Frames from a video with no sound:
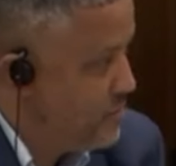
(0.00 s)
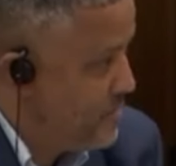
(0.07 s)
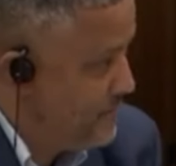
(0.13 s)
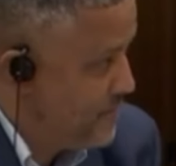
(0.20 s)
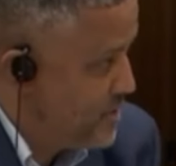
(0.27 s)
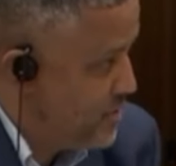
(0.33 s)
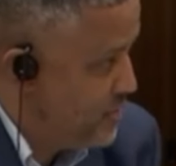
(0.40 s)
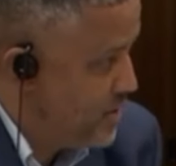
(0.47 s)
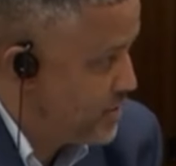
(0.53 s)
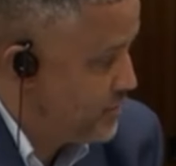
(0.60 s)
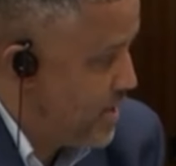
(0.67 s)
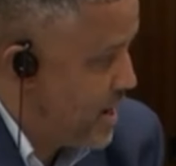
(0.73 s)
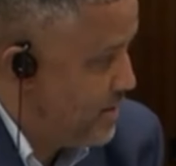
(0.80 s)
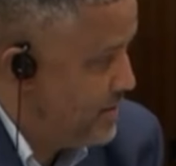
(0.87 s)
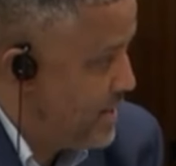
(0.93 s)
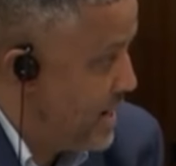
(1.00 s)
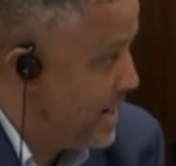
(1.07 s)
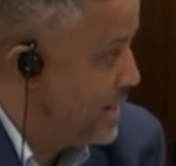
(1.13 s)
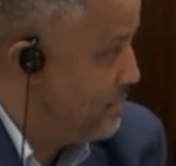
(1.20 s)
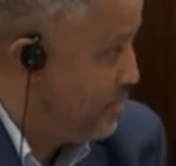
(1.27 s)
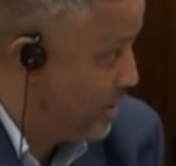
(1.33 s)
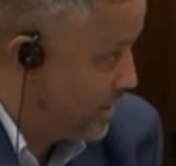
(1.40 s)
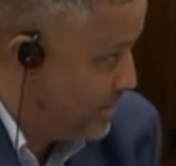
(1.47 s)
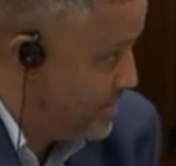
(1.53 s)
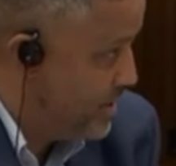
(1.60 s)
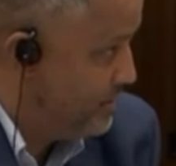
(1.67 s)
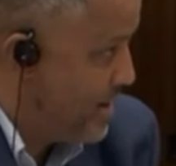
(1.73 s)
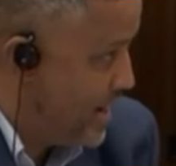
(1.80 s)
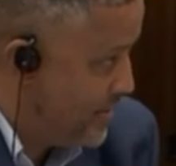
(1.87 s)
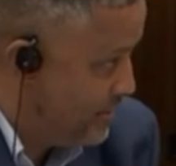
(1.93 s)
will be for you this round. I'm going to put them in
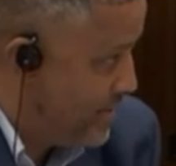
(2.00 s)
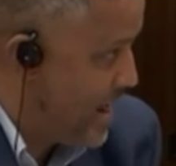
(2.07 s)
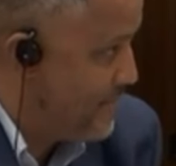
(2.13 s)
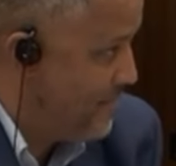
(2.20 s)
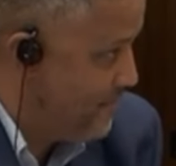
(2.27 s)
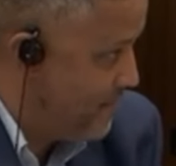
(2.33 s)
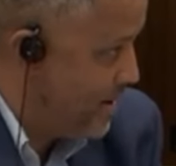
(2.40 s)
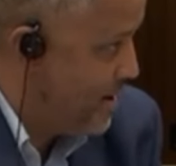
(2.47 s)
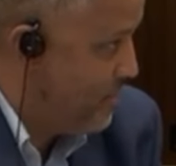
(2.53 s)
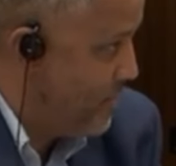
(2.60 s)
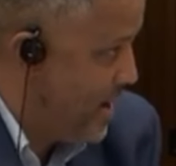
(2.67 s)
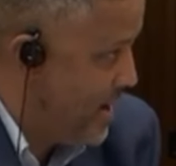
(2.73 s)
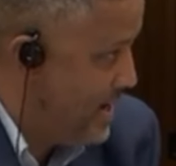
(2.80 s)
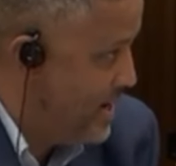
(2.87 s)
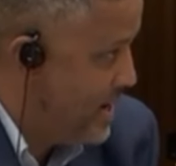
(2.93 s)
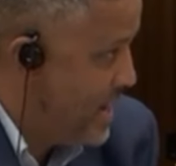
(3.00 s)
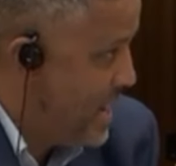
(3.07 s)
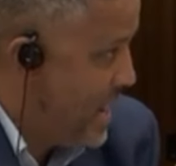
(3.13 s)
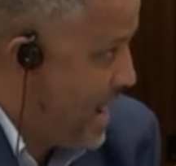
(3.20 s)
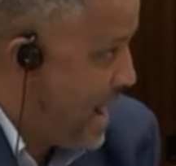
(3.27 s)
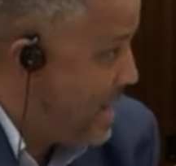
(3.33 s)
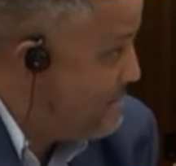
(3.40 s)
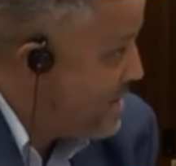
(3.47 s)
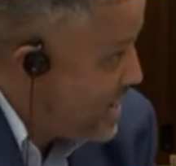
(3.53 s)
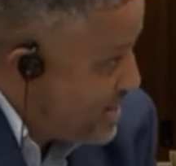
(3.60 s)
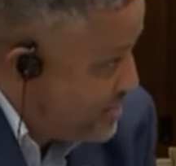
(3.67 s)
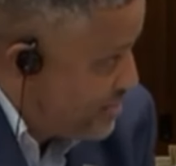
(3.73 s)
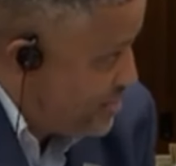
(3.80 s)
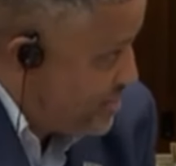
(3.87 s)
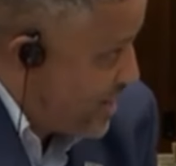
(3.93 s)
a rather rapid-fire way. I may
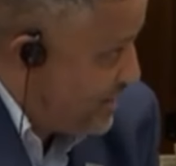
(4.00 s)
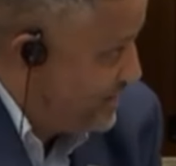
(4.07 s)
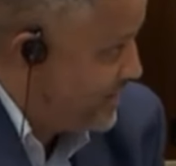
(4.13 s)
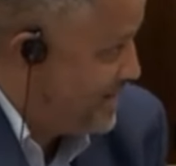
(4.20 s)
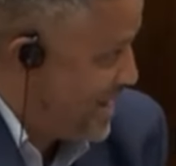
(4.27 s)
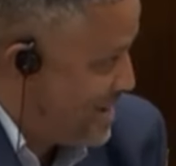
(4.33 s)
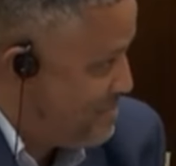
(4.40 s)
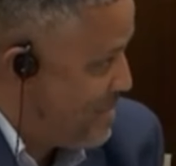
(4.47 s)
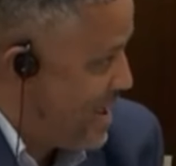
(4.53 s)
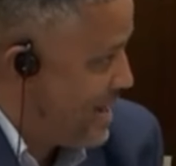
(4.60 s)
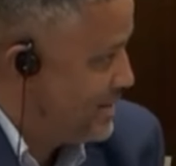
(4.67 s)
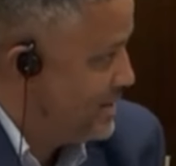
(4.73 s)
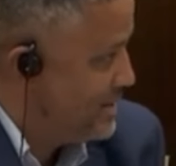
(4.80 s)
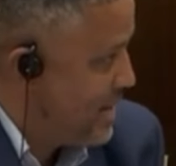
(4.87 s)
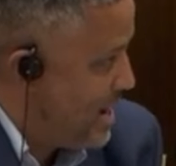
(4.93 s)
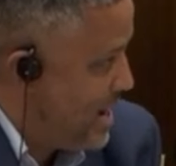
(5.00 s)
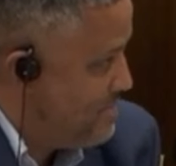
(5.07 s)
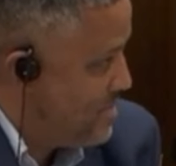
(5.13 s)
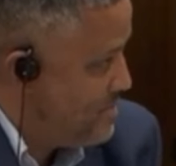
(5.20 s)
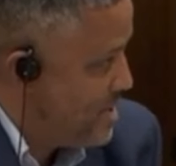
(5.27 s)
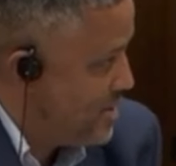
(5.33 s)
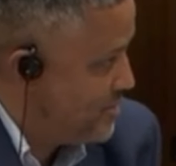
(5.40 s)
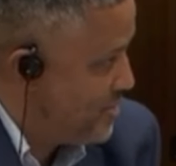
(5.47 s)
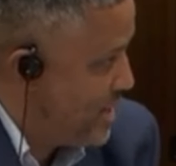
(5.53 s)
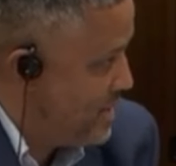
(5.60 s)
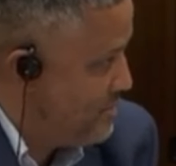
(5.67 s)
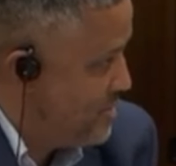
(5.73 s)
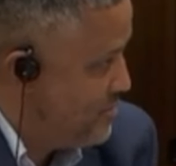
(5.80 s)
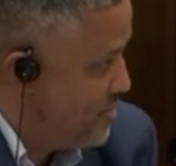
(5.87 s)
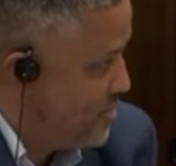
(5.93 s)
interject to take back the time. I'm not trying
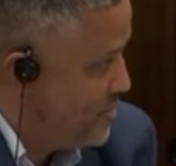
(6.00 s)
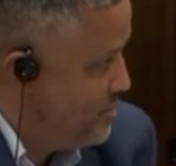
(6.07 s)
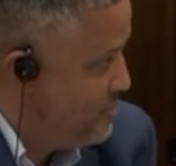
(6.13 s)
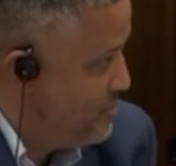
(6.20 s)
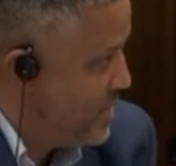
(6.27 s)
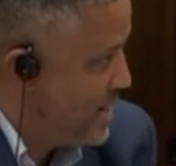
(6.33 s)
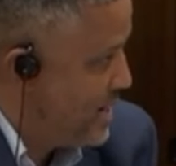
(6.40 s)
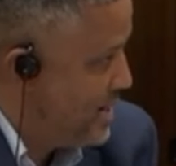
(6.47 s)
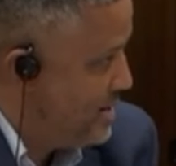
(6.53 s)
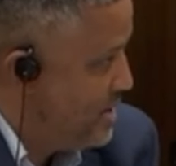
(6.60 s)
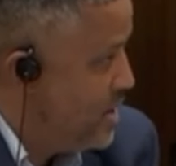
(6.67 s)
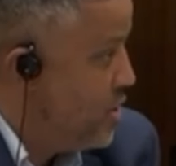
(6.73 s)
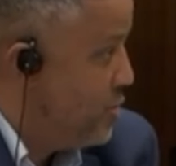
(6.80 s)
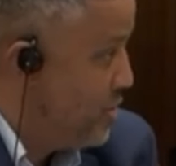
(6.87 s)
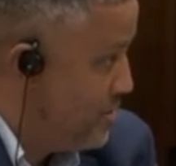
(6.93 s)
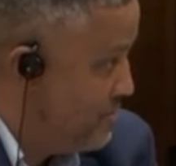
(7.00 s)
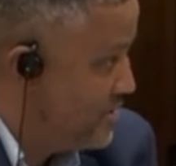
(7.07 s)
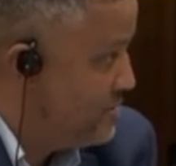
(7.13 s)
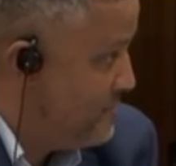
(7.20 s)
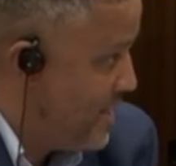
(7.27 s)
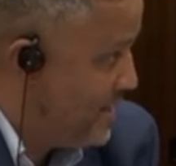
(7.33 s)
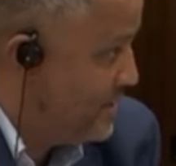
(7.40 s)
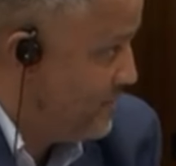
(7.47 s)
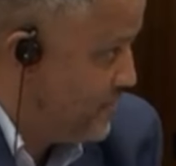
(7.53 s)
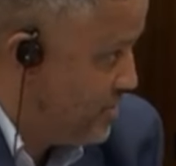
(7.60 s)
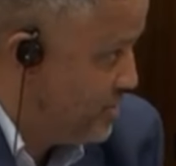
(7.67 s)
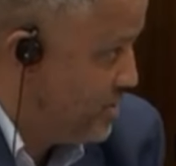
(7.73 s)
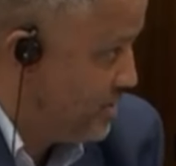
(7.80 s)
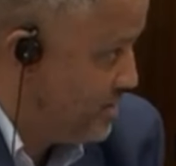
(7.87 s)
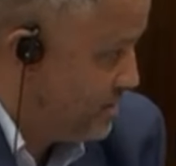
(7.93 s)
to be rude, but I would respect if
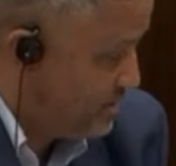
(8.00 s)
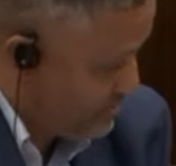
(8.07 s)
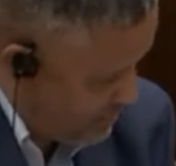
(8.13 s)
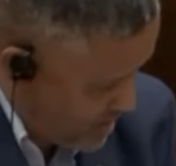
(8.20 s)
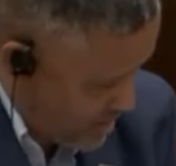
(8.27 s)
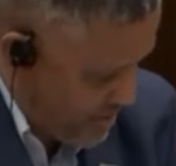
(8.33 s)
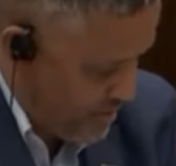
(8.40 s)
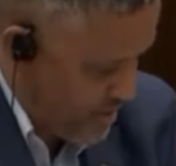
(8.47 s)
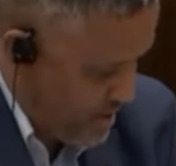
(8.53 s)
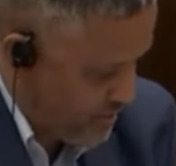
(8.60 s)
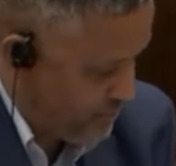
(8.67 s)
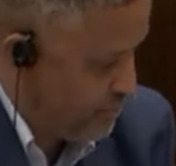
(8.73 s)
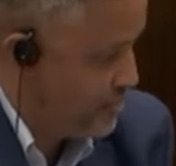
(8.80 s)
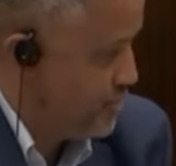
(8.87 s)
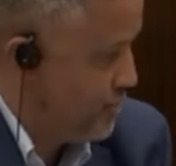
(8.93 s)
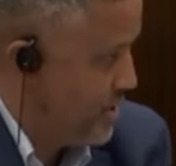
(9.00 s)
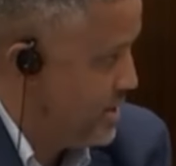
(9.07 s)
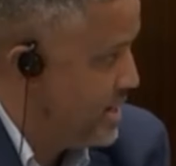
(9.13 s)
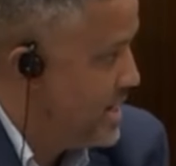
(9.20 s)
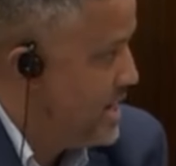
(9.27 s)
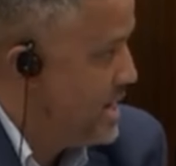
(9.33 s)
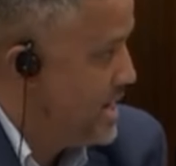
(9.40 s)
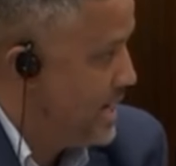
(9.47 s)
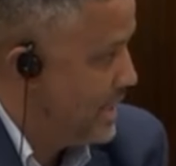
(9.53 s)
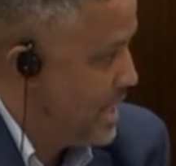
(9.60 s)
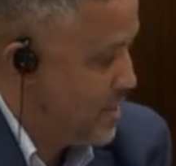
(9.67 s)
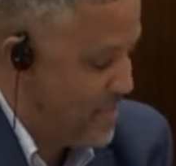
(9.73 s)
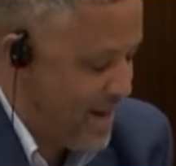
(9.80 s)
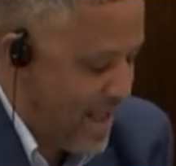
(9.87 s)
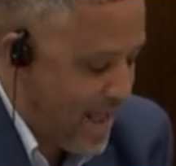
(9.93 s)
you just cut your answer short and
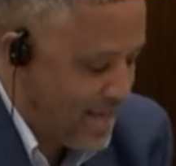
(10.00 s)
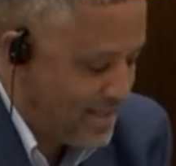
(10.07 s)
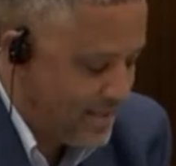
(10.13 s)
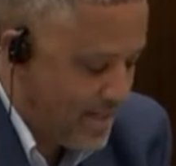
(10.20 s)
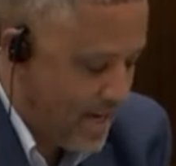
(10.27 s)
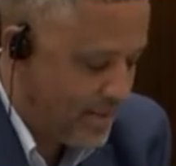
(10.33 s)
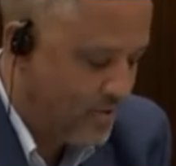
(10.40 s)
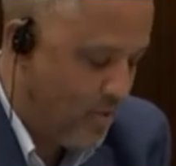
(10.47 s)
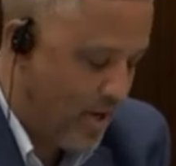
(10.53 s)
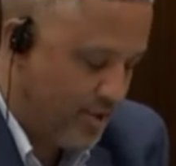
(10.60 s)
allow me to ask the next